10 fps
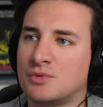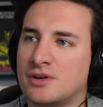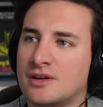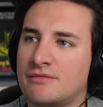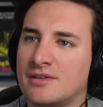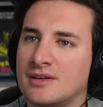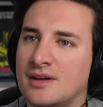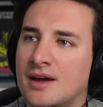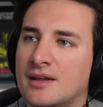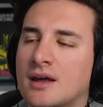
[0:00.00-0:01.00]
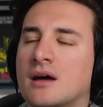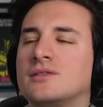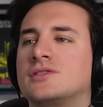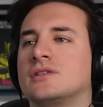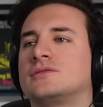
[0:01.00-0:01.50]
but, if you can get it.
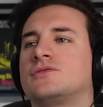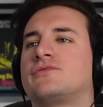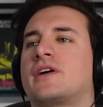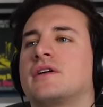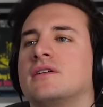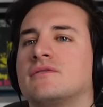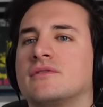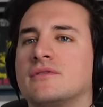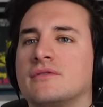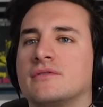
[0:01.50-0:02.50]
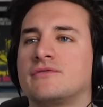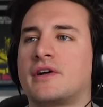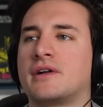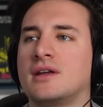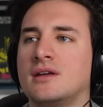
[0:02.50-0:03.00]
Uh, uh very, yeah, it is.
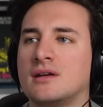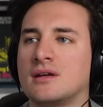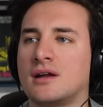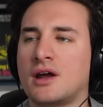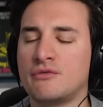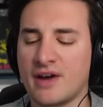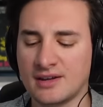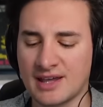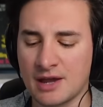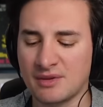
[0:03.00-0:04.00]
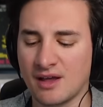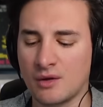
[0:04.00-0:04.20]
Very. It is. I know Vader came in like